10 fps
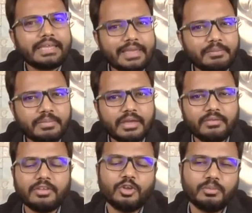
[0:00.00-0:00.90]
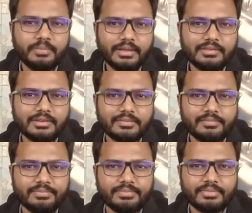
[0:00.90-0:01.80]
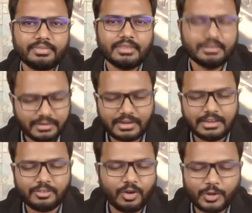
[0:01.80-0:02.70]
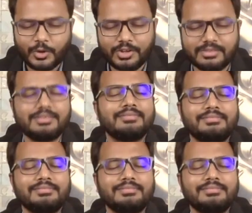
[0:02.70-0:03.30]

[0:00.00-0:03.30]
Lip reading: Keep giving your best. The world is all yours.